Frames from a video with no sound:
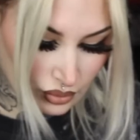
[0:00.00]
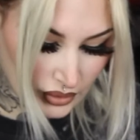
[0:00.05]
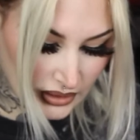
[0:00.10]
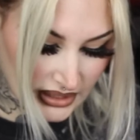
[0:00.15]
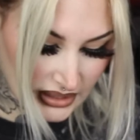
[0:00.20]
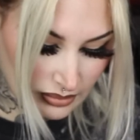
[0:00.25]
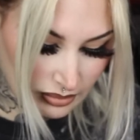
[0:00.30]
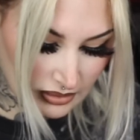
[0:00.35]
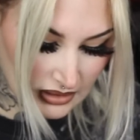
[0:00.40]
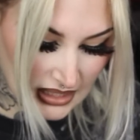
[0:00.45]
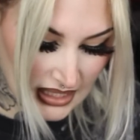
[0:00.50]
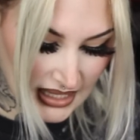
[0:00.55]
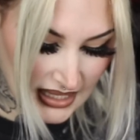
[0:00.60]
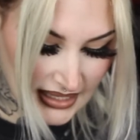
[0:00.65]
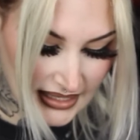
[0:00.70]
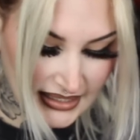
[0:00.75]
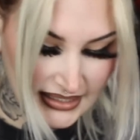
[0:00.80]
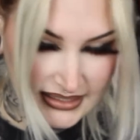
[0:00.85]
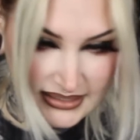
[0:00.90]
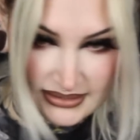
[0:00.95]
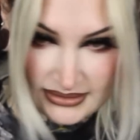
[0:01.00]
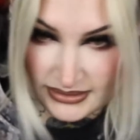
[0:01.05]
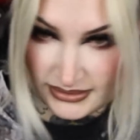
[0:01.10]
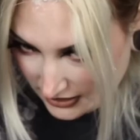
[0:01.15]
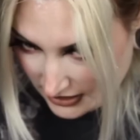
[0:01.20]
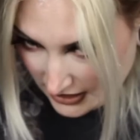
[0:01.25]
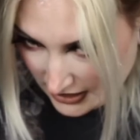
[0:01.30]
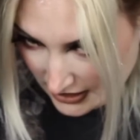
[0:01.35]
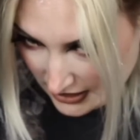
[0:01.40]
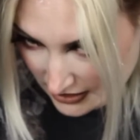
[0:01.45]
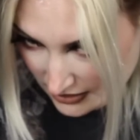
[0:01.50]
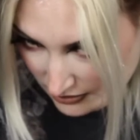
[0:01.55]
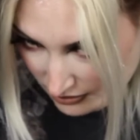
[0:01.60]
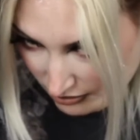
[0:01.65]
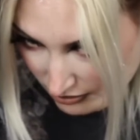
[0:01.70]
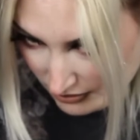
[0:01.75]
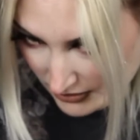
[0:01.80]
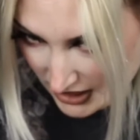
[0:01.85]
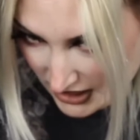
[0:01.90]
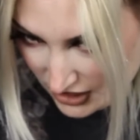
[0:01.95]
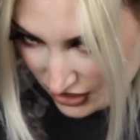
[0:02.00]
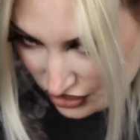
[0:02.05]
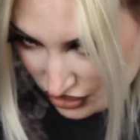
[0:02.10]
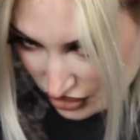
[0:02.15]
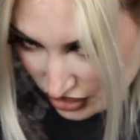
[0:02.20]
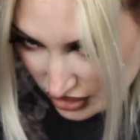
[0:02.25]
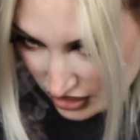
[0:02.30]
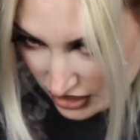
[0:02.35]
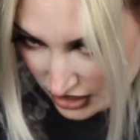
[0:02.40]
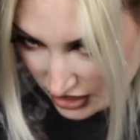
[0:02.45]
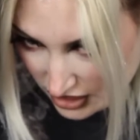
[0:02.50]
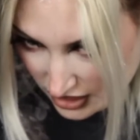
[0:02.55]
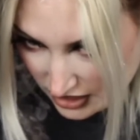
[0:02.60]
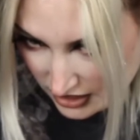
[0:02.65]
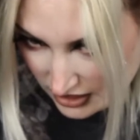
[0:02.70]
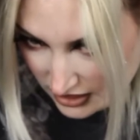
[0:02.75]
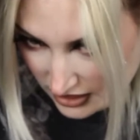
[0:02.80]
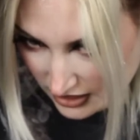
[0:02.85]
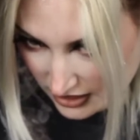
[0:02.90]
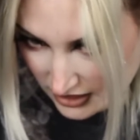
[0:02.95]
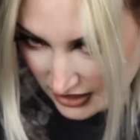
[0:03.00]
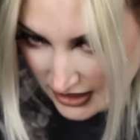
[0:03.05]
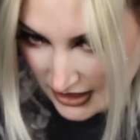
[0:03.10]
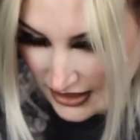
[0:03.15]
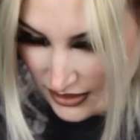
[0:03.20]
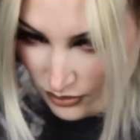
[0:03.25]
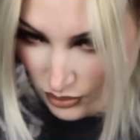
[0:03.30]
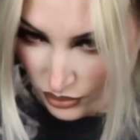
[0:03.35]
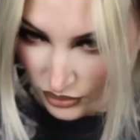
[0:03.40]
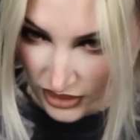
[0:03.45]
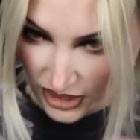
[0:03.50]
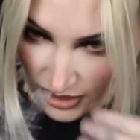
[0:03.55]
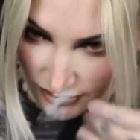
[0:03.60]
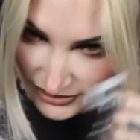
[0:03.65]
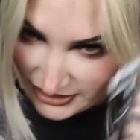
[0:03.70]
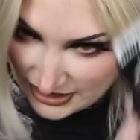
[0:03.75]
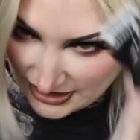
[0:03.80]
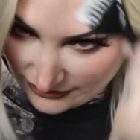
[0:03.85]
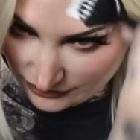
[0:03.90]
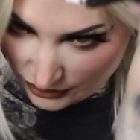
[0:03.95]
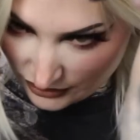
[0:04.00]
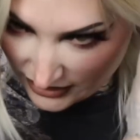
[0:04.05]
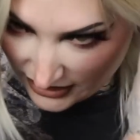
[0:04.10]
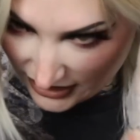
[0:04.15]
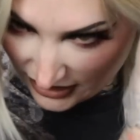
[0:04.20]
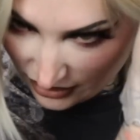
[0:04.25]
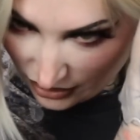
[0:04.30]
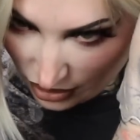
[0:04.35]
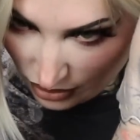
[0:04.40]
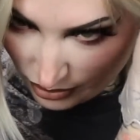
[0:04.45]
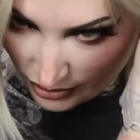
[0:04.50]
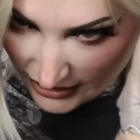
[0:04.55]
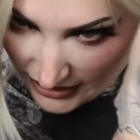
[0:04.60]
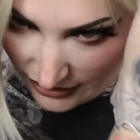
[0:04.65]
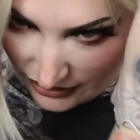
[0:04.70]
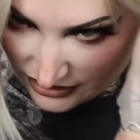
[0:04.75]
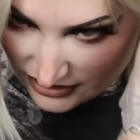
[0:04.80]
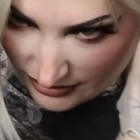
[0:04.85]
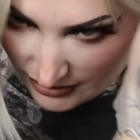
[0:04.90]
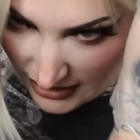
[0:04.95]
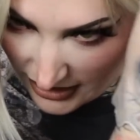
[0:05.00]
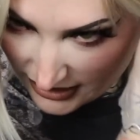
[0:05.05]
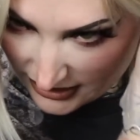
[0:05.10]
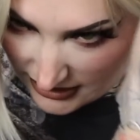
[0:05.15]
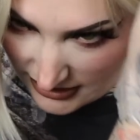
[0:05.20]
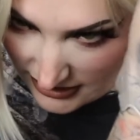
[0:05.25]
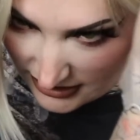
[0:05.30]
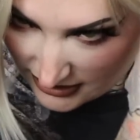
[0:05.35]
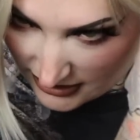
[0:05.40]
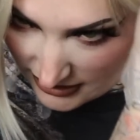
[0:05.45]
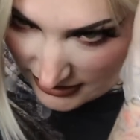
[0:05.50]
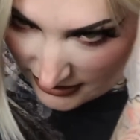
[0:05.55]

reapply, and make sure I will not be left with any little brown spots.